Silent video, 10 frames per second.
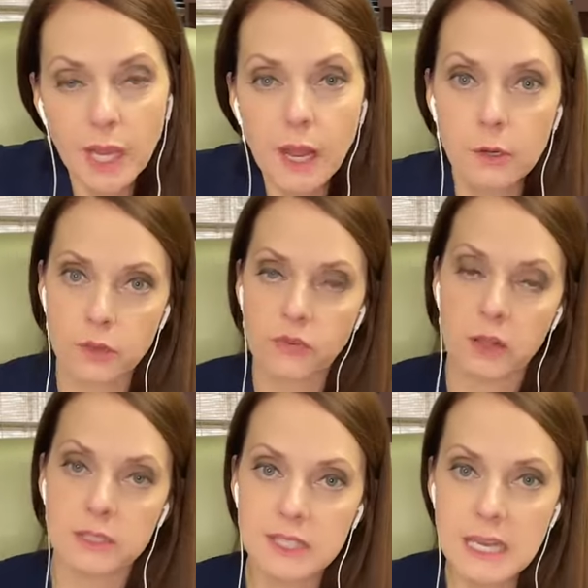really hot, or you
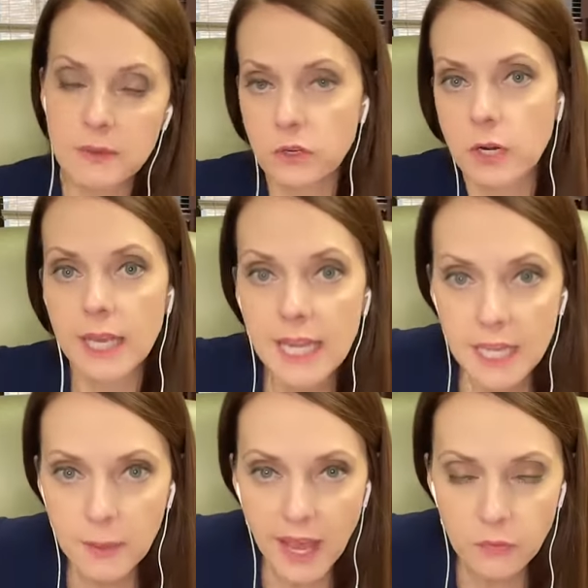fall asleep and you're on a
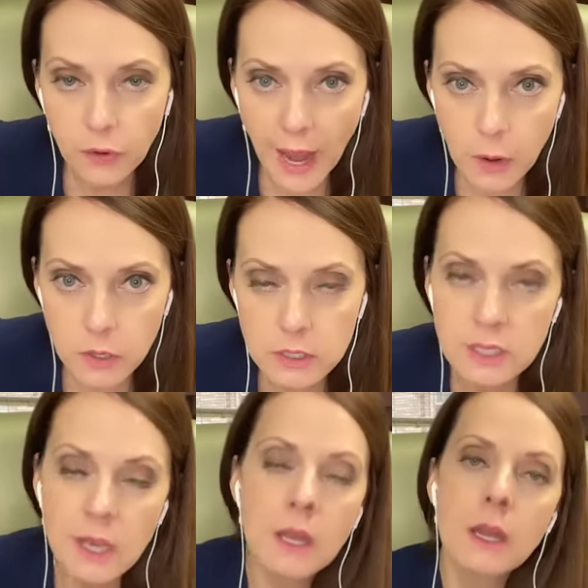heating pad for
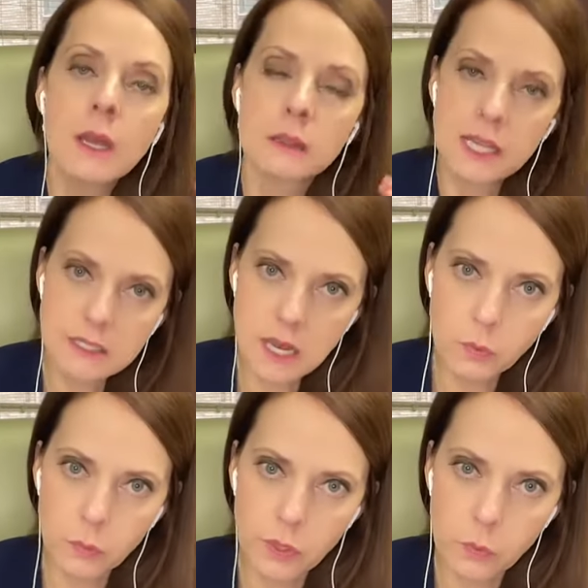hours. That's
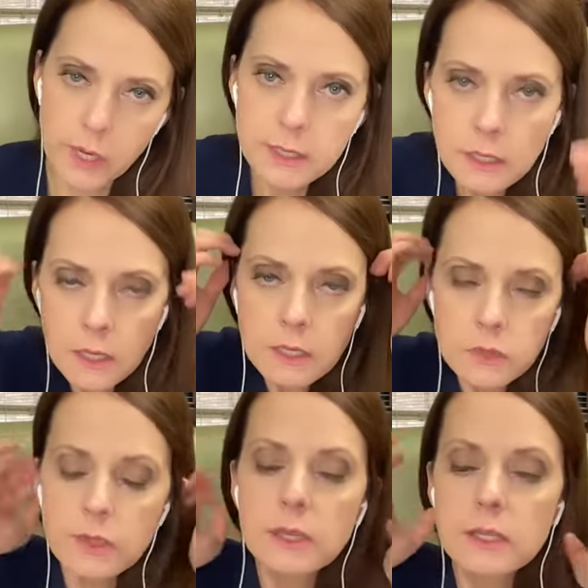not what we want.
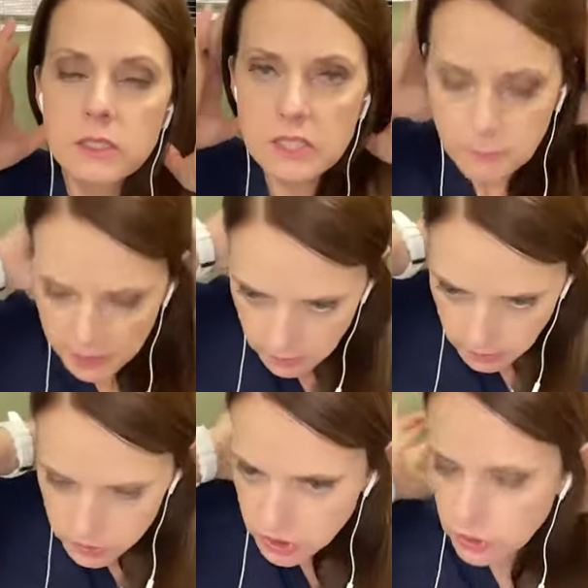So I think it's just
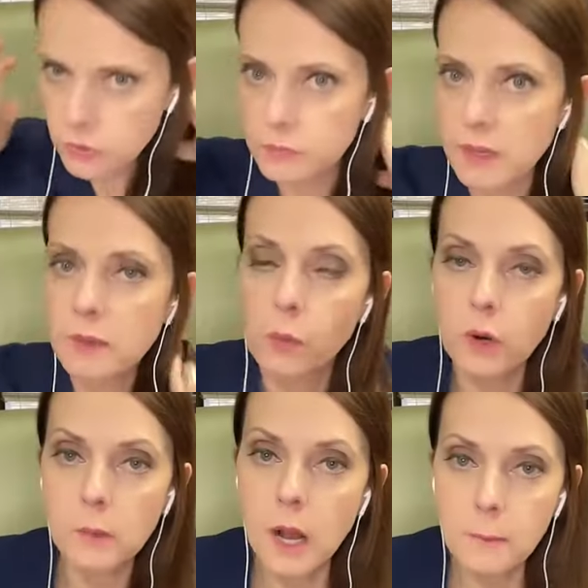better to use maybe
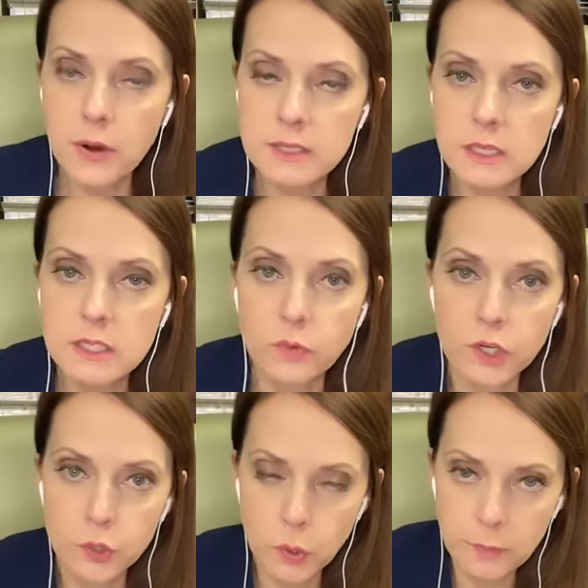warm compresses
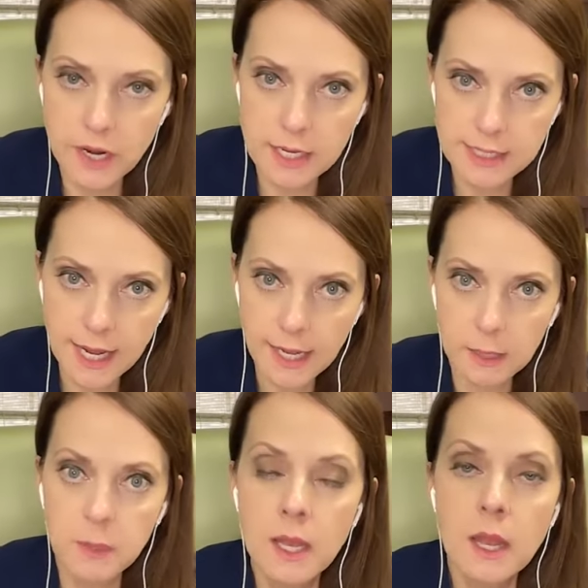for a short period of
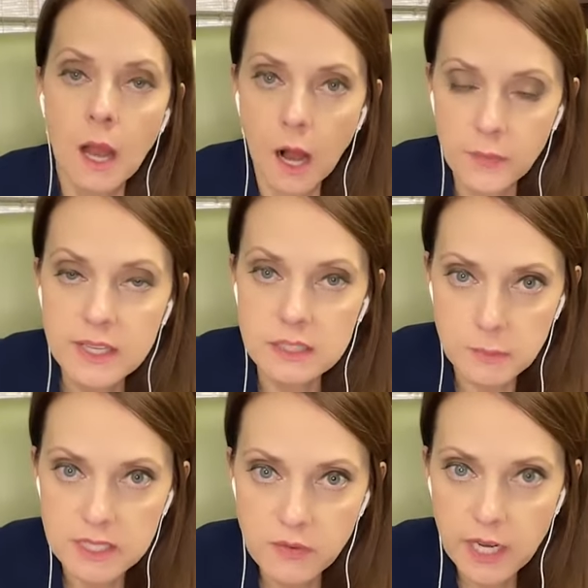time on that
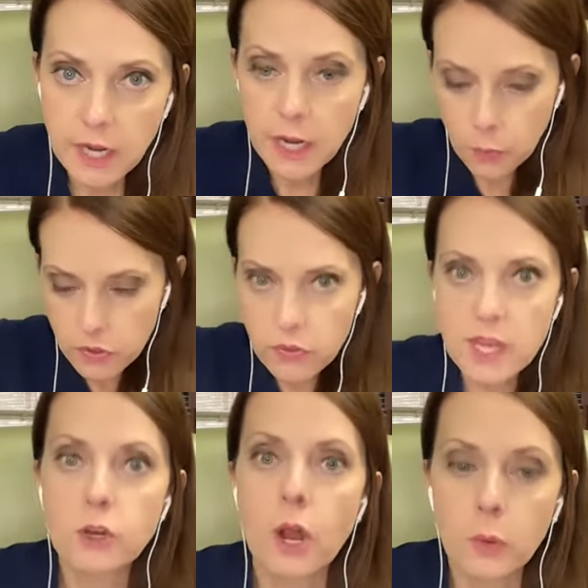specific area rather
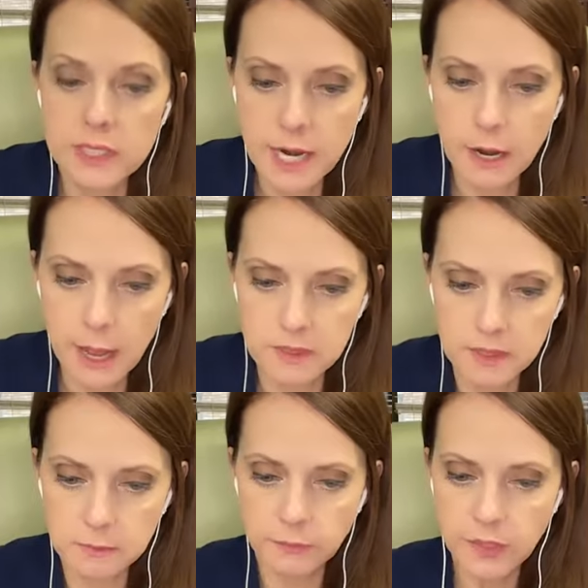than your whole entire
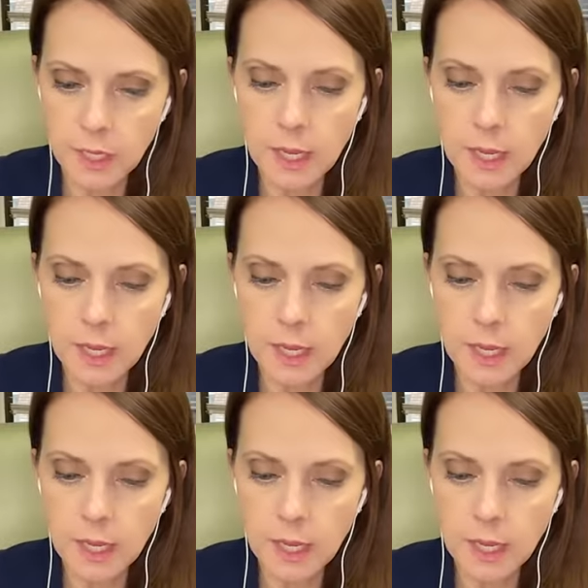abdomen.